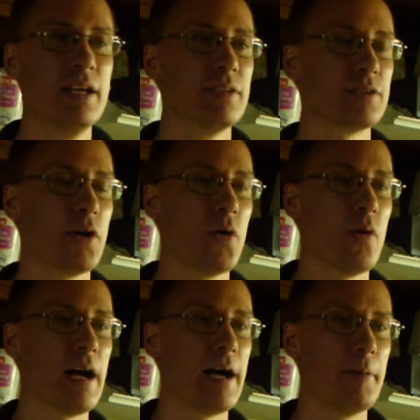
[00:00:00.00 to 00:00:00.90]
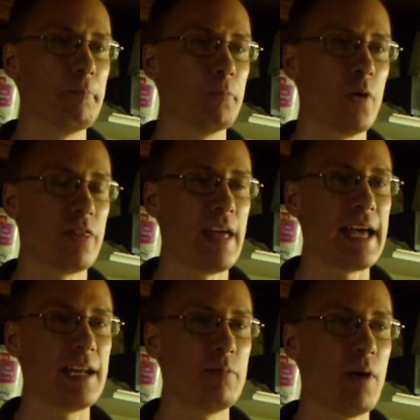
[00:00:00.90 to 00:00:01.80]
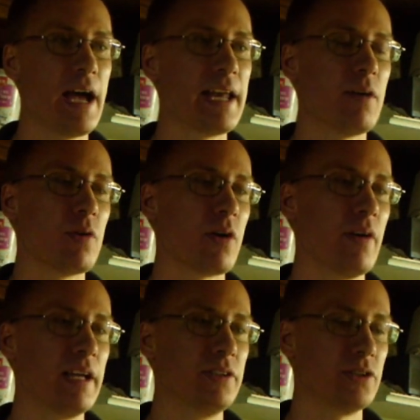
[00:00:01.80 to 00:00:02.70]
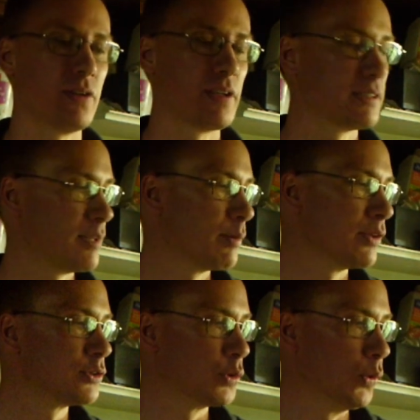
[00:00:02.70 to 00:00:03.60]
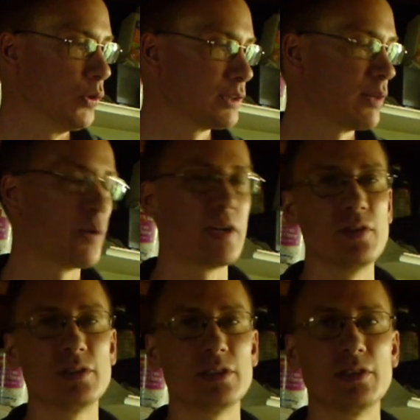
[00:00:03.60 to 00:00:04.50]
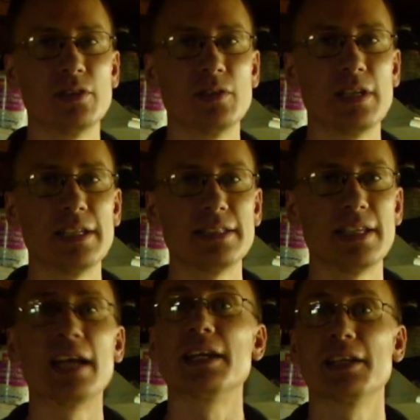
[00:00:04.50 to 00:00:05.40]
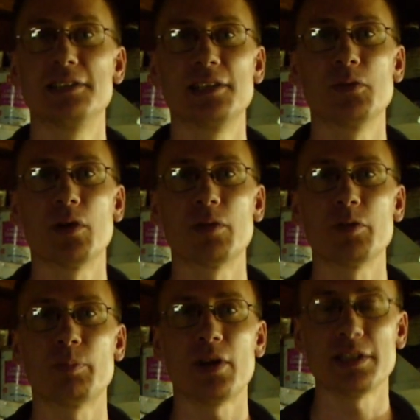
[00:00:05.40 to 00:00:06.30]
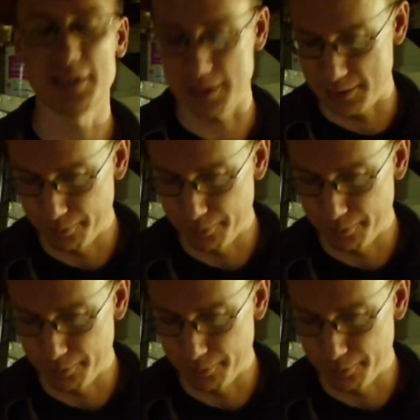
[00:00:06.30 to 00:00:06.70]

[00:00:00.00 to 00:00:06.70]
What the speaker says: So with that in mind, I will go ahead and show you some of the tools that we use to do this and continue on with the process.